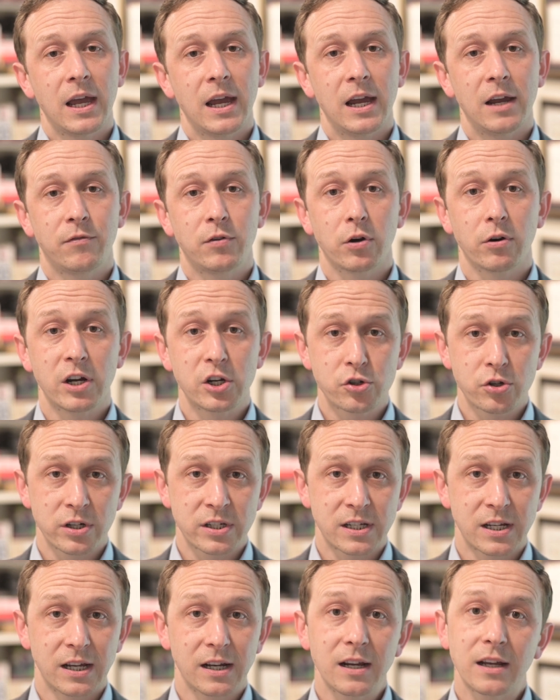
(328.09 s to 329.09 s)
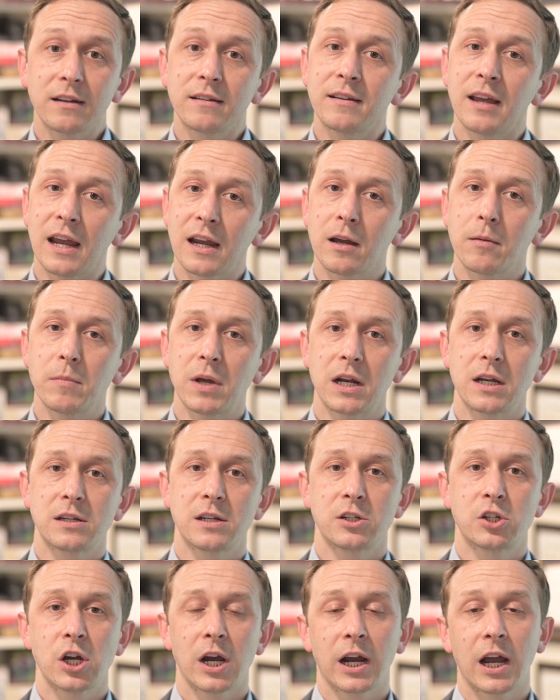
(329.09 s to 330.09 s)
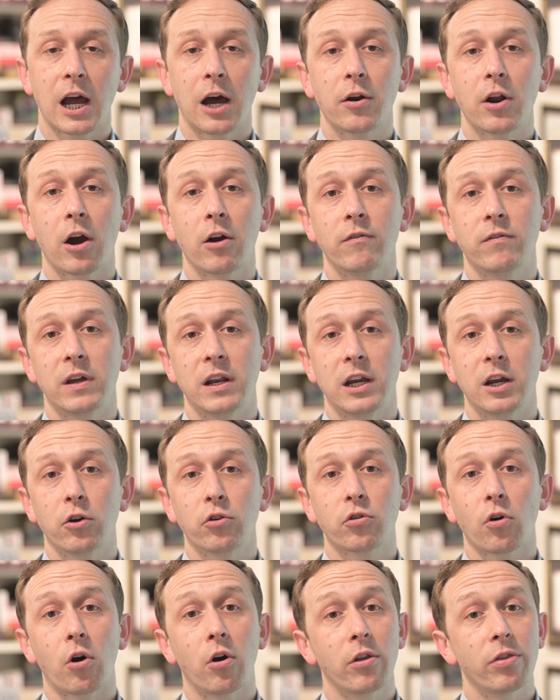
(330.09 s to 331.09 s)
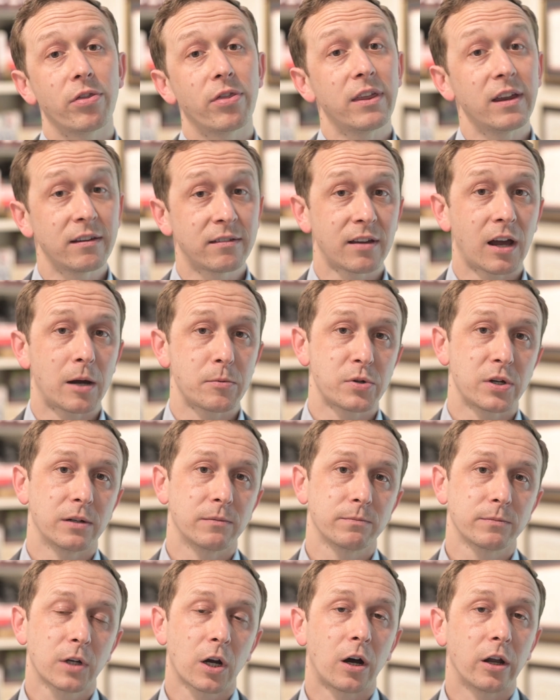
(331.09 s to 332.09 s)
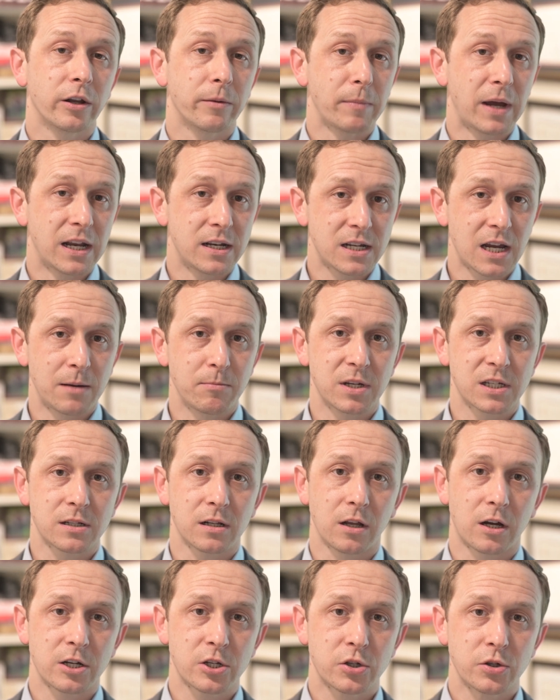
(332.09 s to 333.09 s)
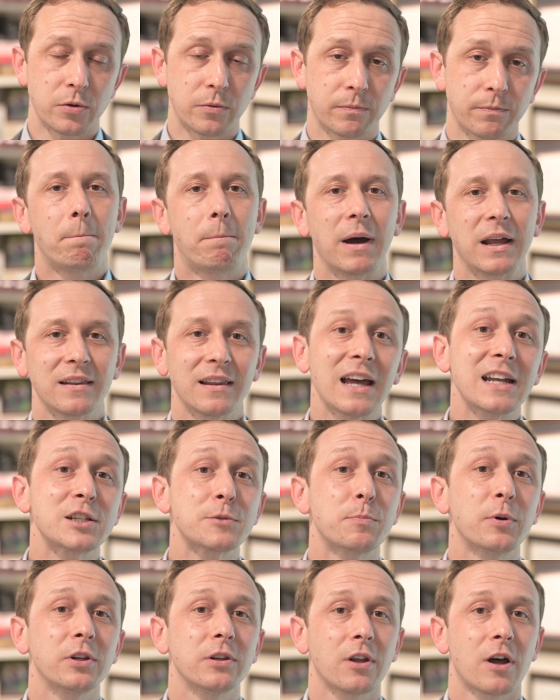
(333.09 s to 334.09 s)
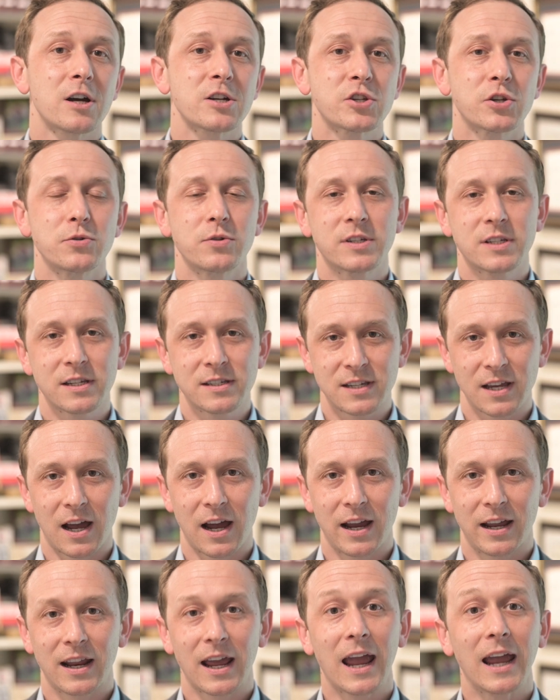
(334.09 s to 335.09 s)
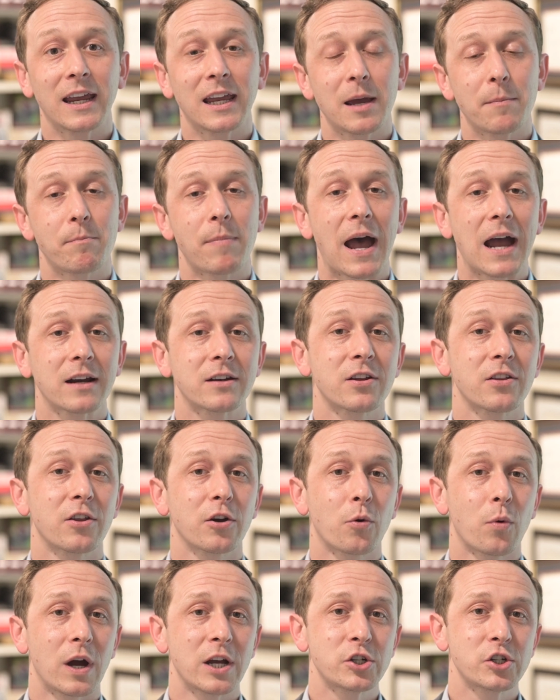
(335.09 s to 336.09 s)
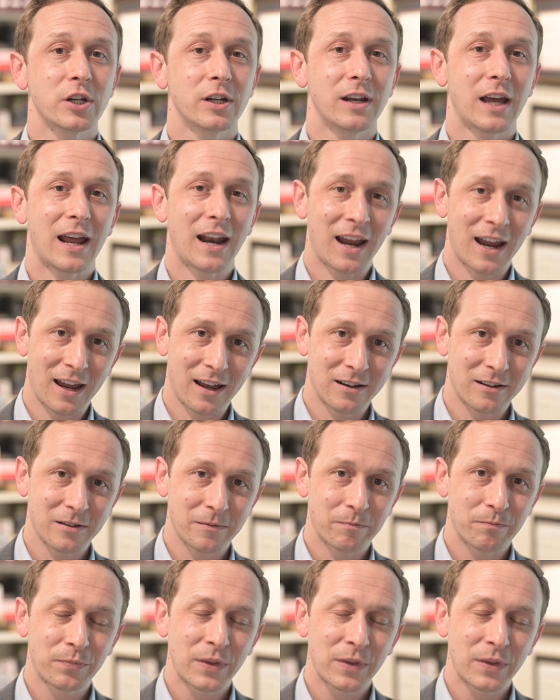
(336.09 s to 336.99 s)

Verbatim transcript: If you're interested, take a minute to check out our videos on this option, called a mandamus lawsuit. But let's put lawsuits aside and get back to the question at hand.